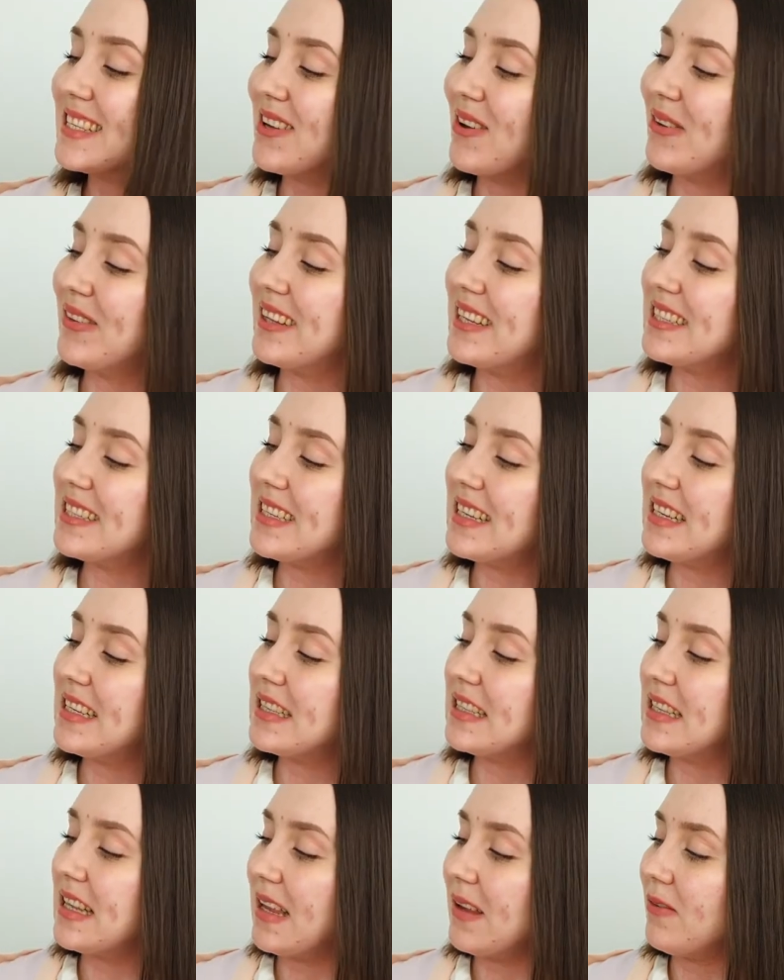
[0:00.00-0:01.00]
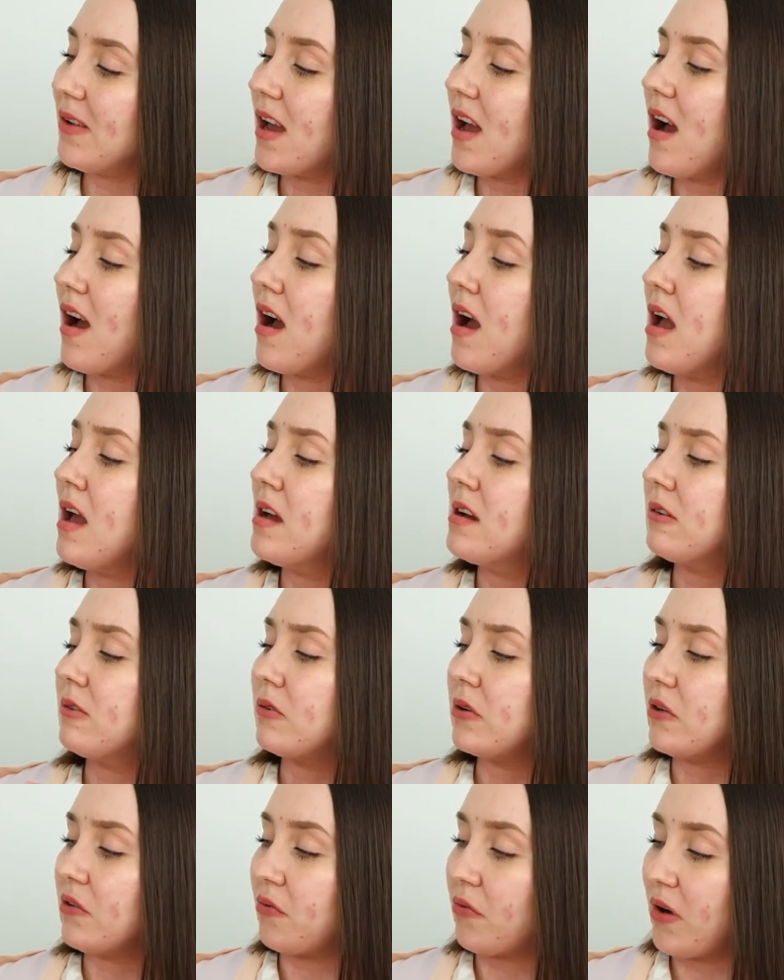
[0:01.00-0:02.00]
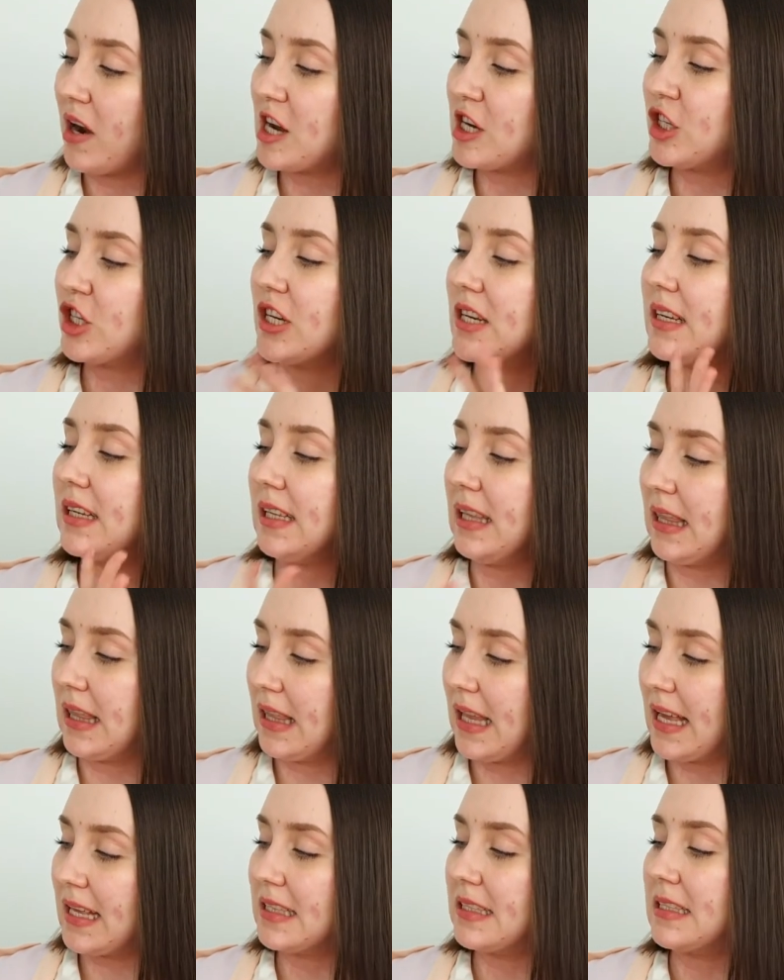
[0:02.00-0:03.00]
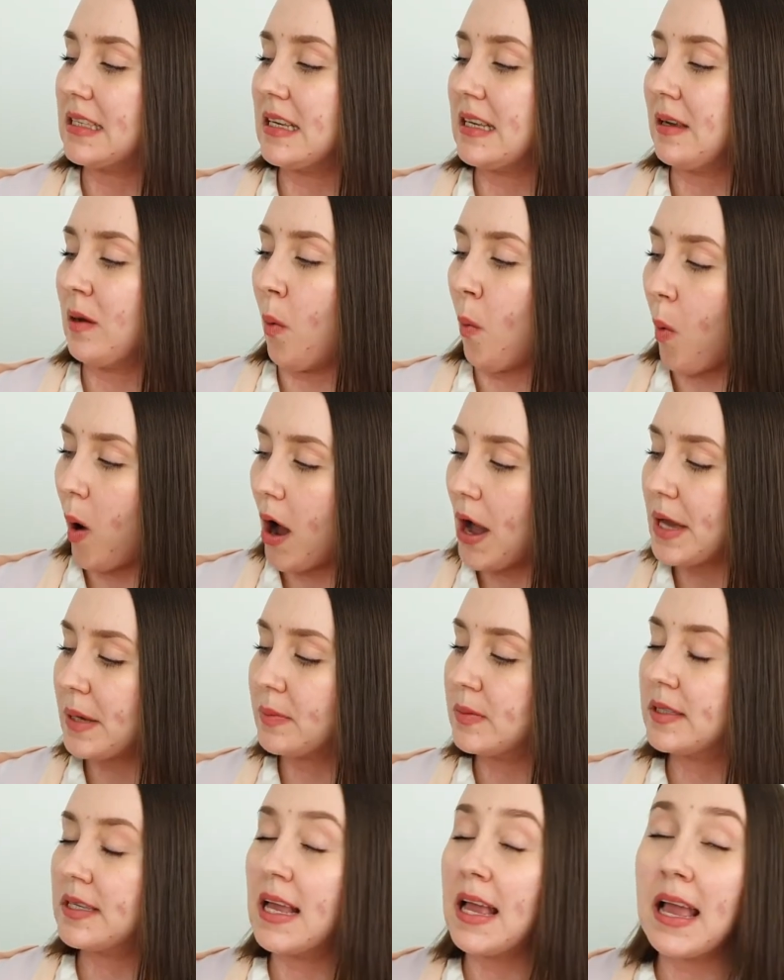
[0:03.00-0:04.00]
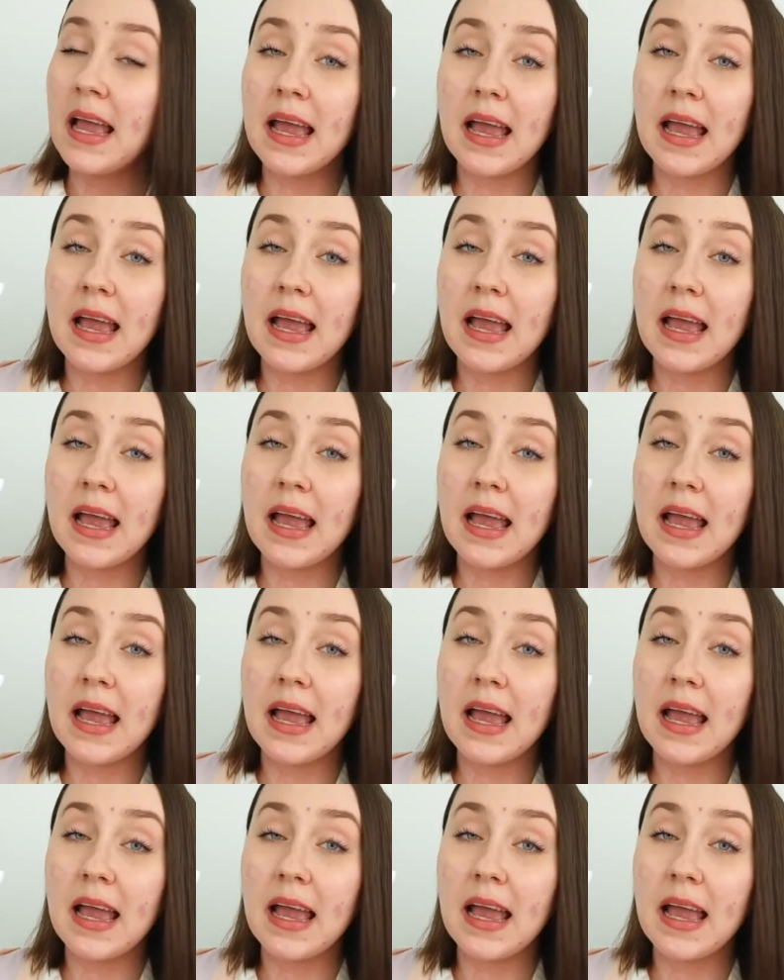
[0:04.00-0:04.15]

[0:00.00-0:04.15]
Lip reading: So this is Nivea Refreshing Cleansing Wipes.